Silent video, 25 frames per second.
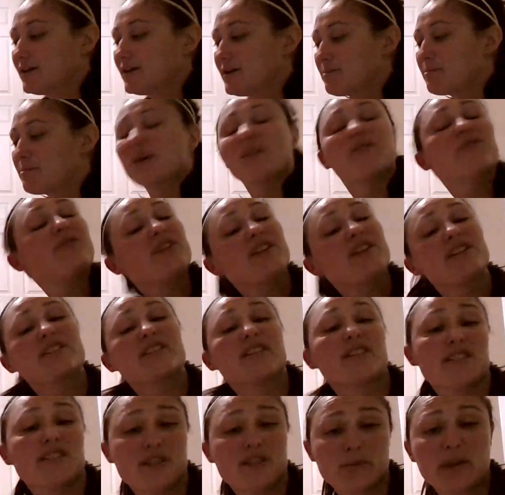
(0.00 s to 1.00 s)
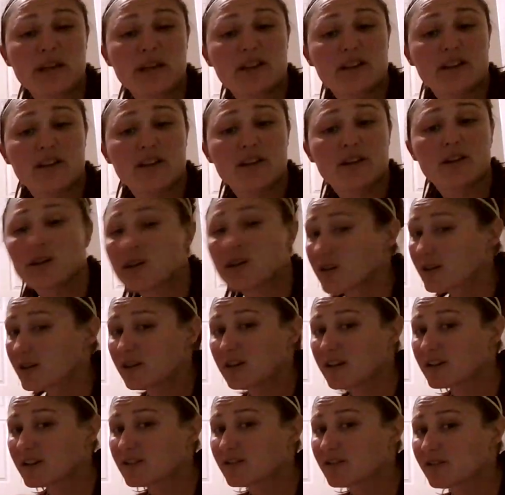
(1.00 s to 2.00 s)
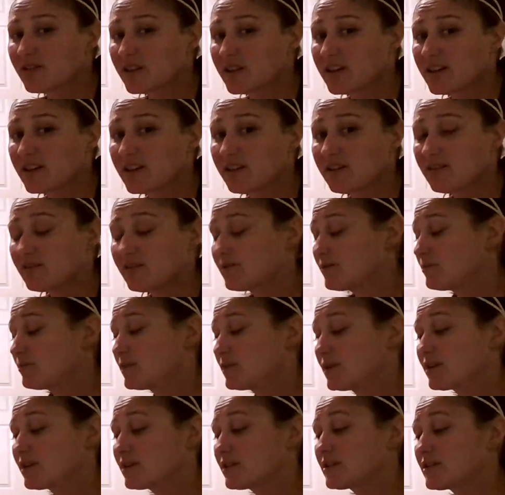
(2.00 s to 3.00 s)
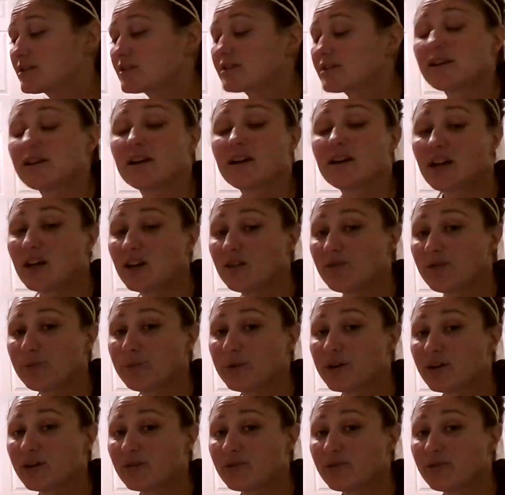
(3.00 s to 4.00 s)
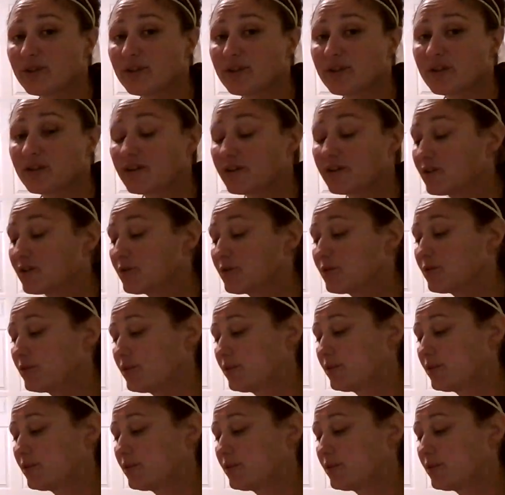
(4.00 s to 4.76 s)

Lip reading: My foot is on his belly. That's okay, because I have a bigger foot than you.